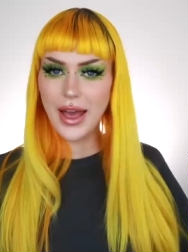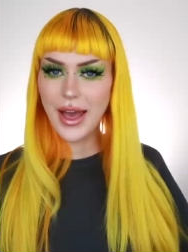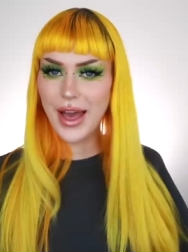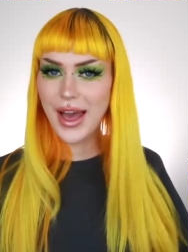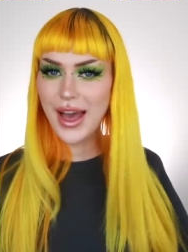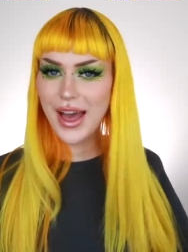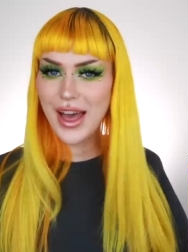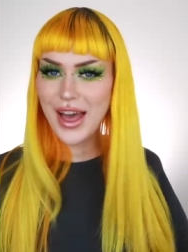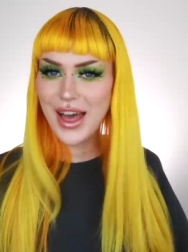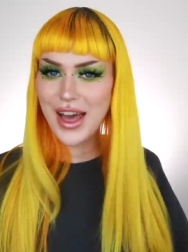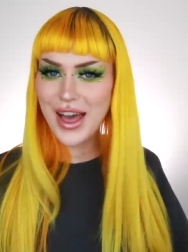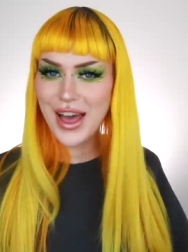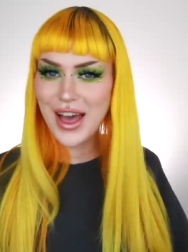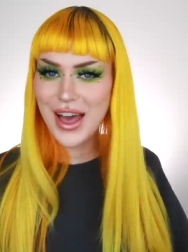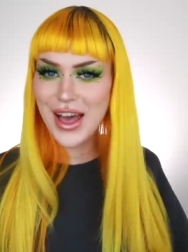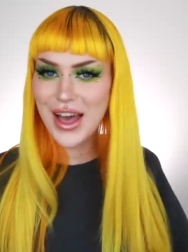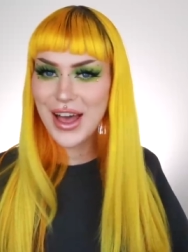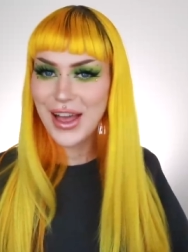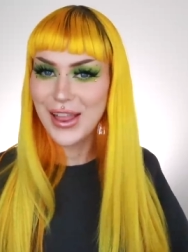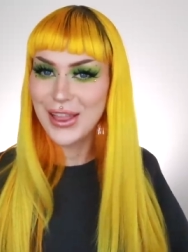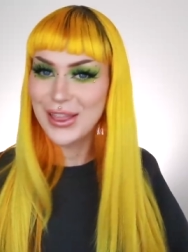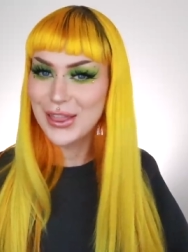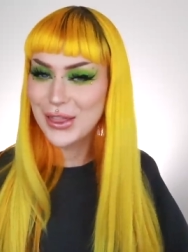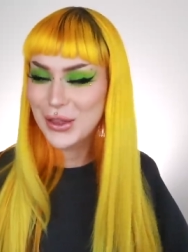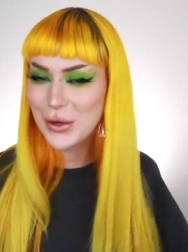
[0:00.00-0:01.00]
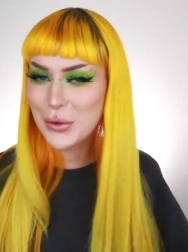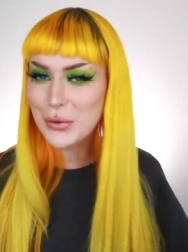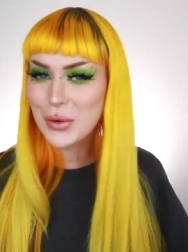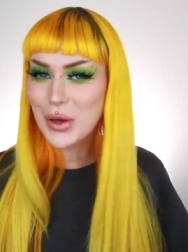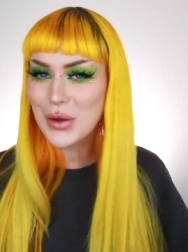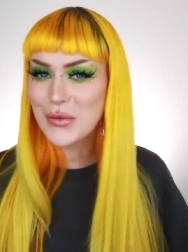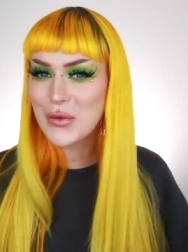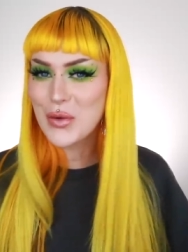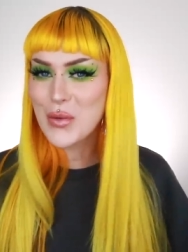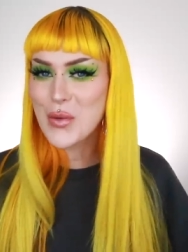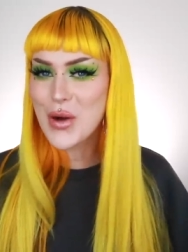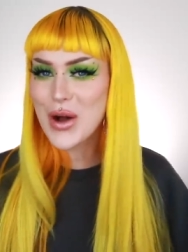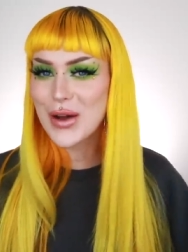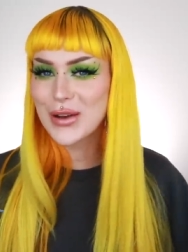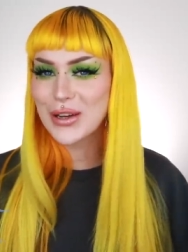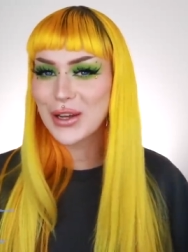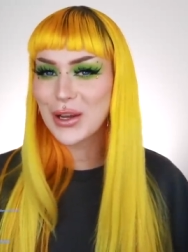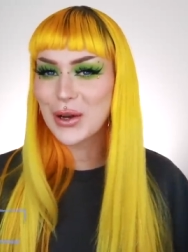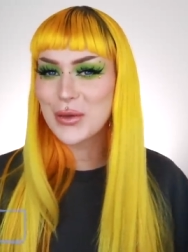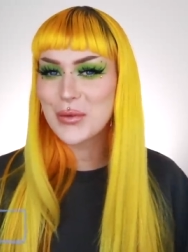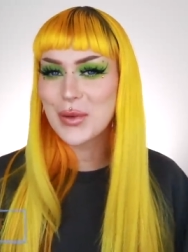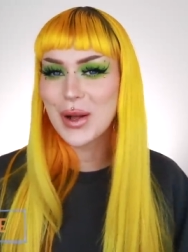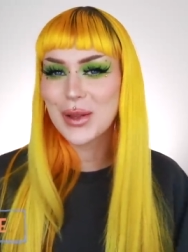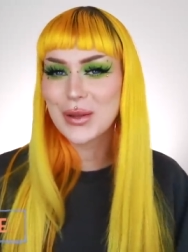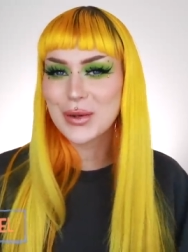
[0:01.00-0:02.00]
Hello everyone
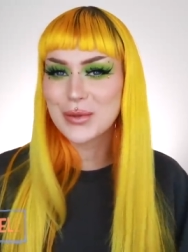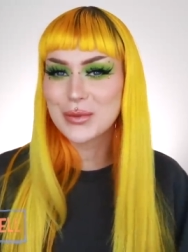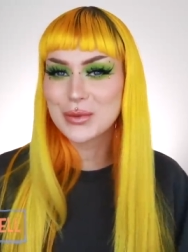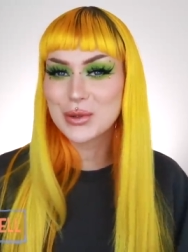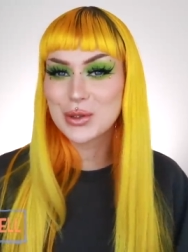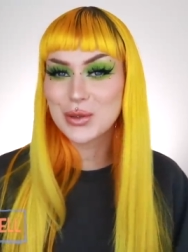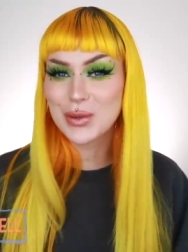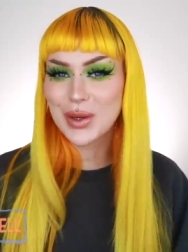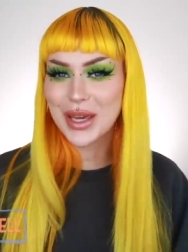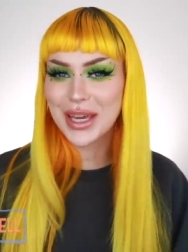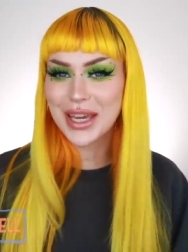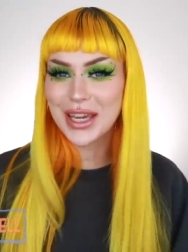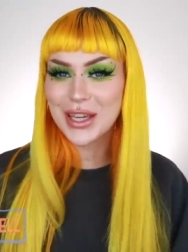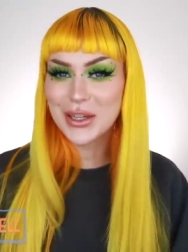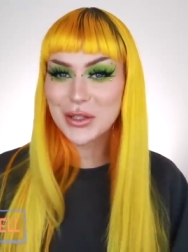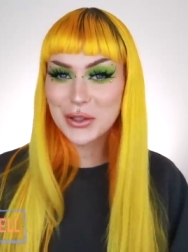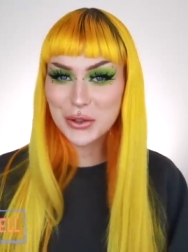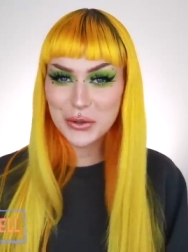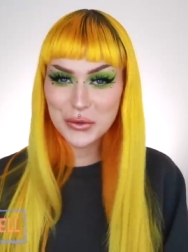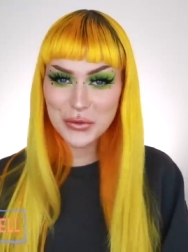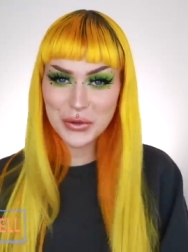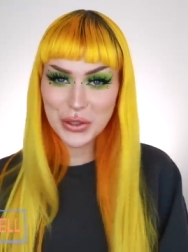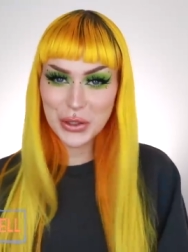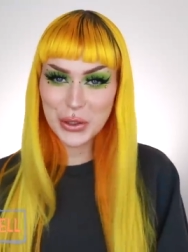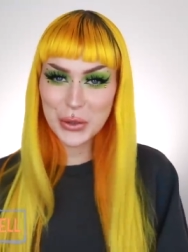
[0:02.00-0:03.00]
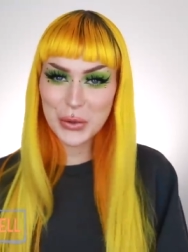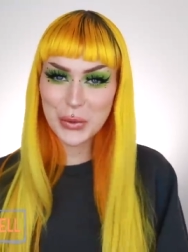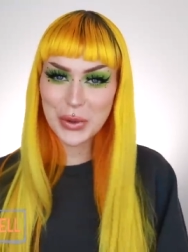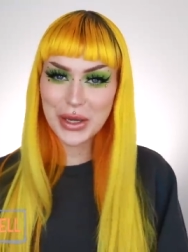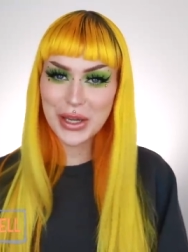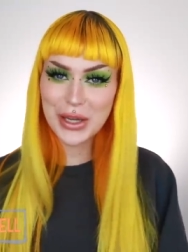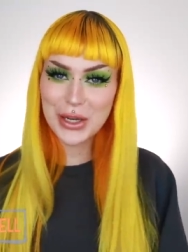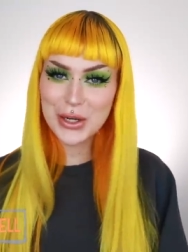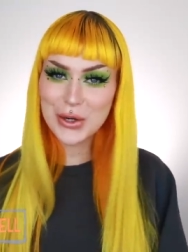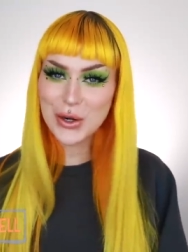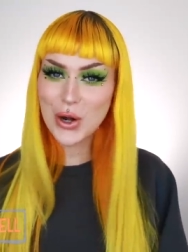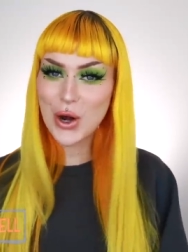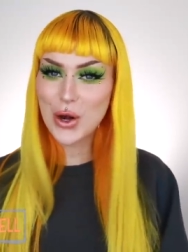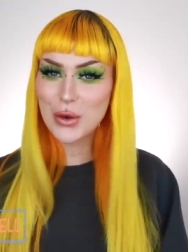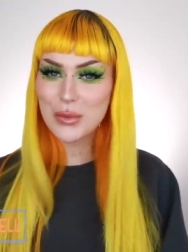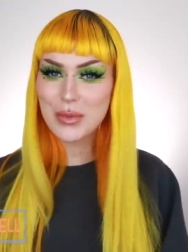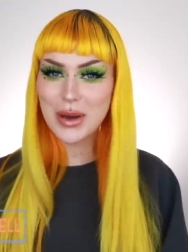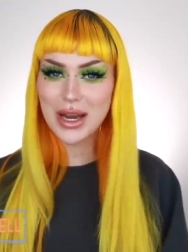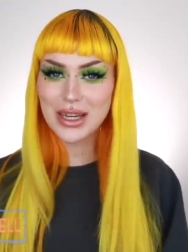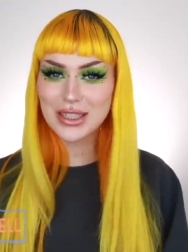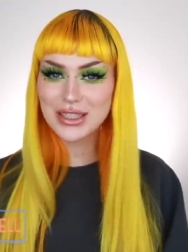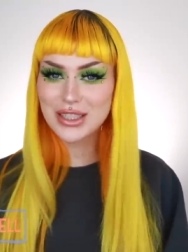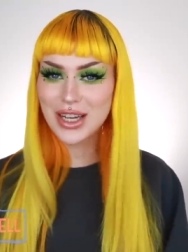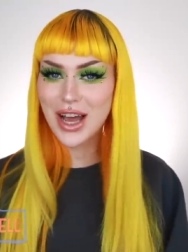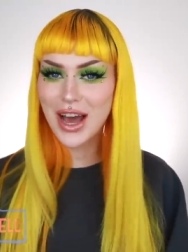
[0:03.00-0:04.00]
and welcome to a new video here on
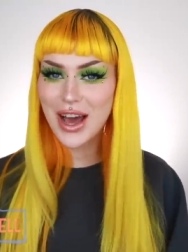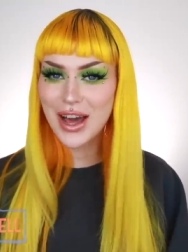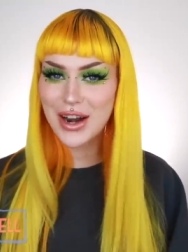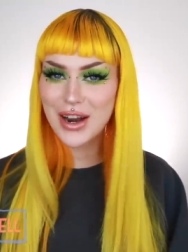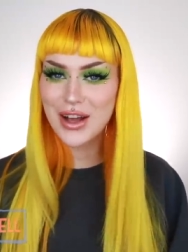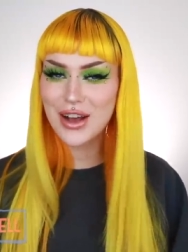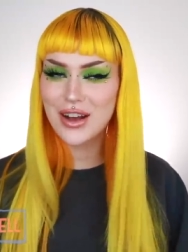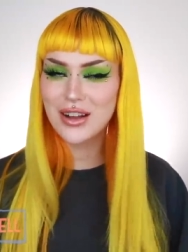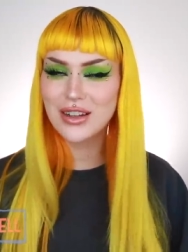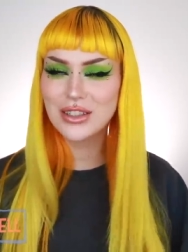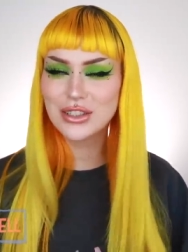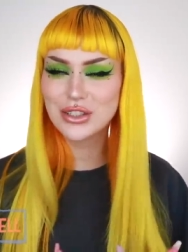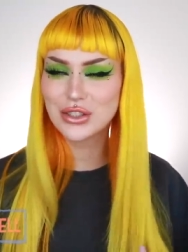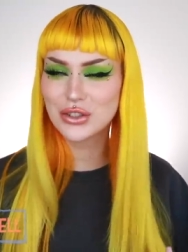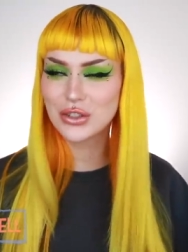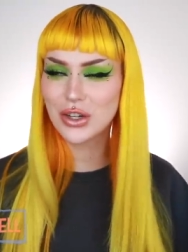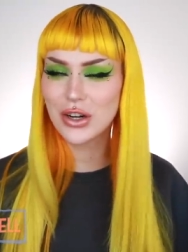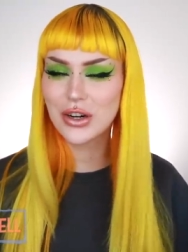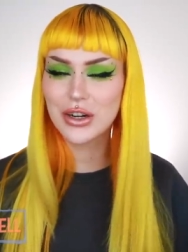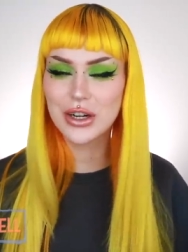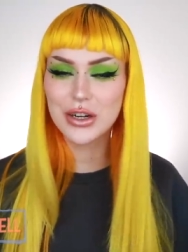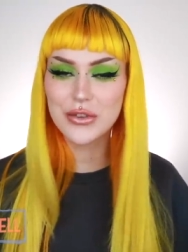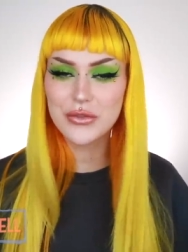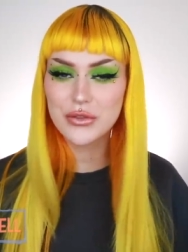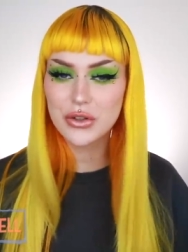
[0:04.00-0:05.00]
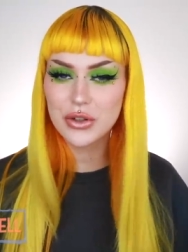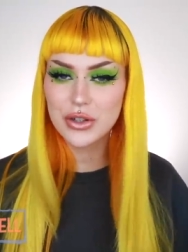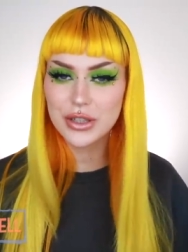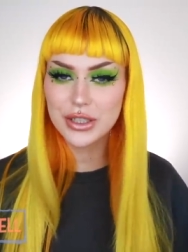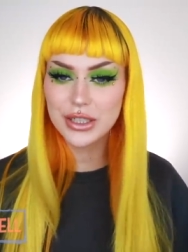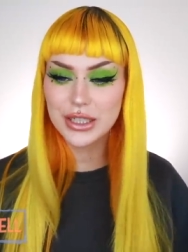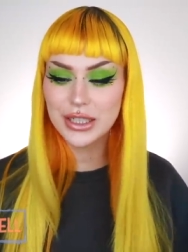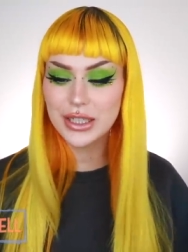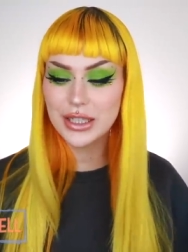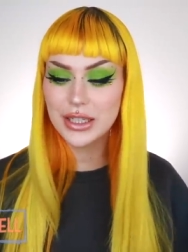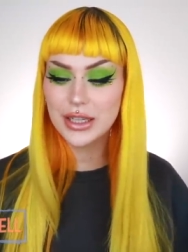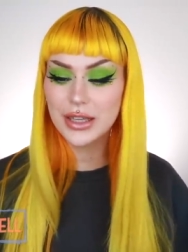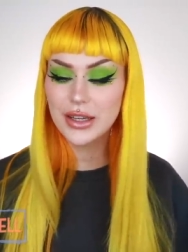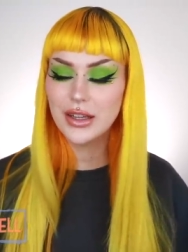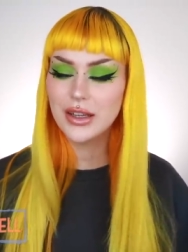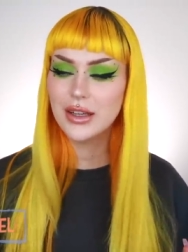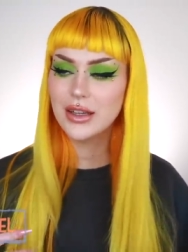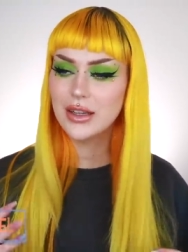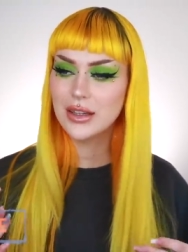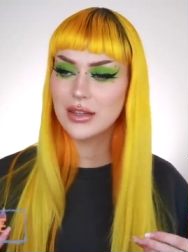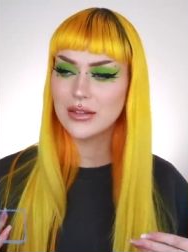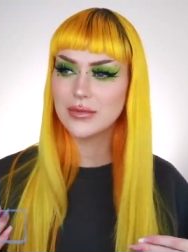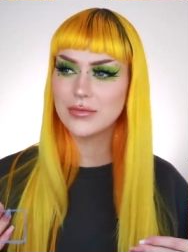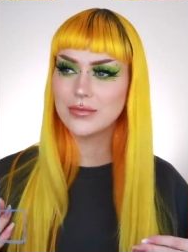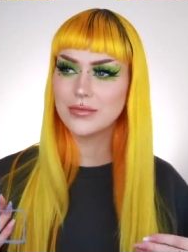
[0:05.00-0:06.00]
my channel. Sorry for the
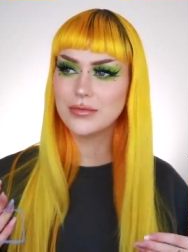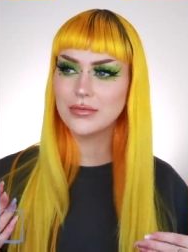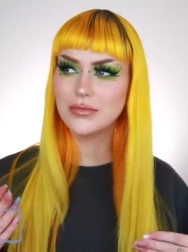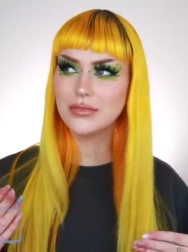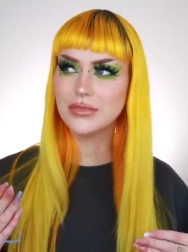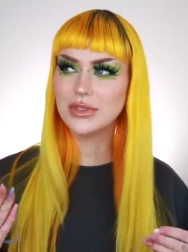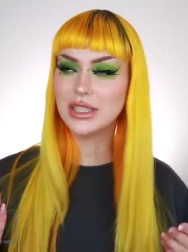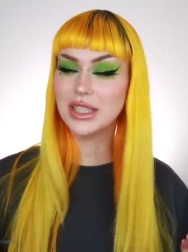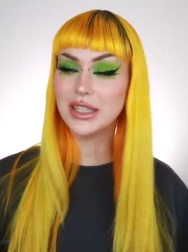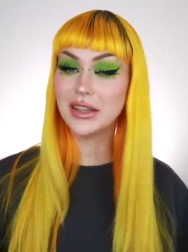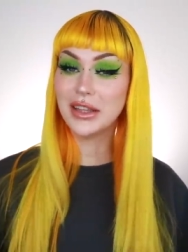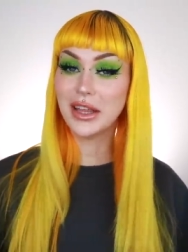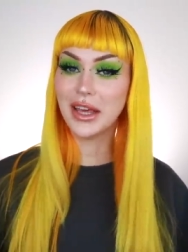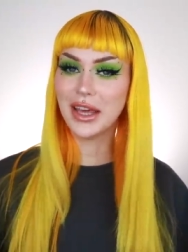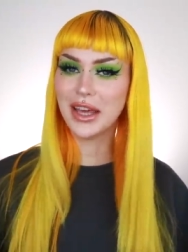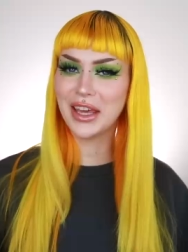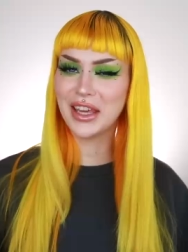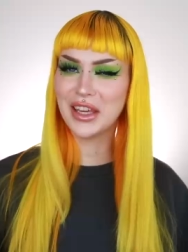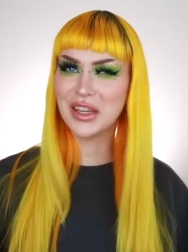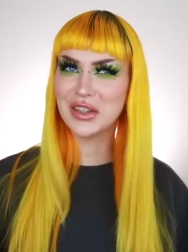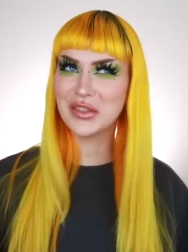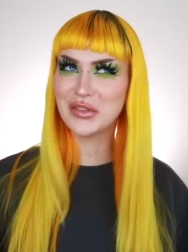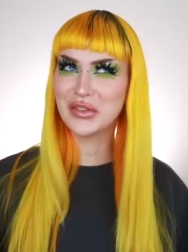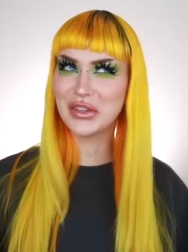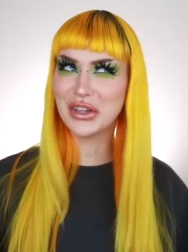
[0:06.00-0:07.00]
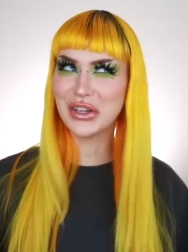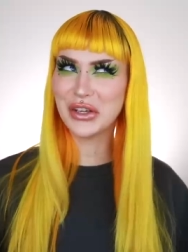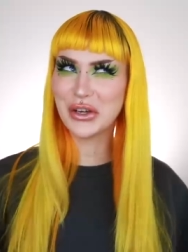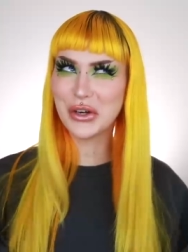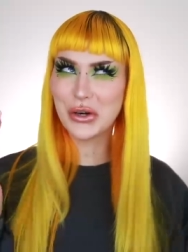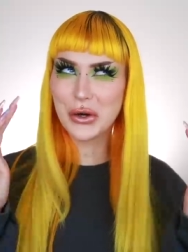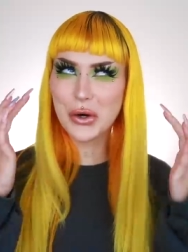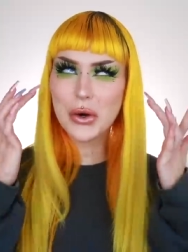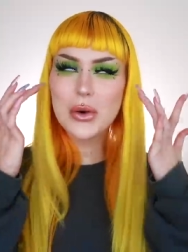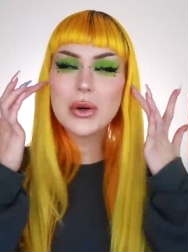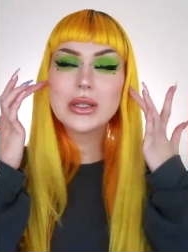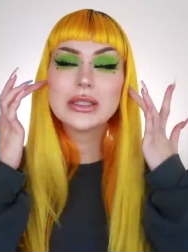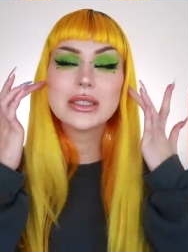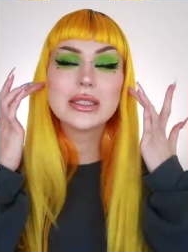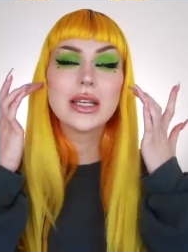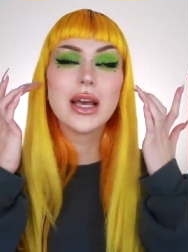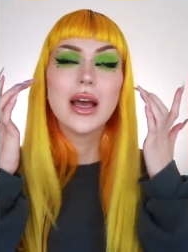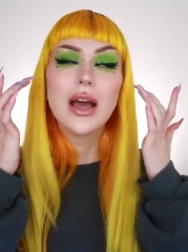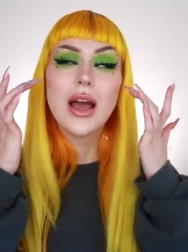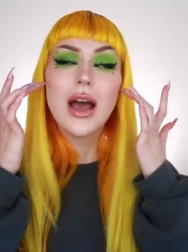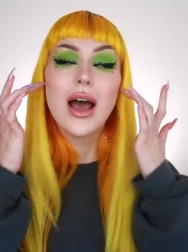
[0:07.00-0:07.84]
delay in videos.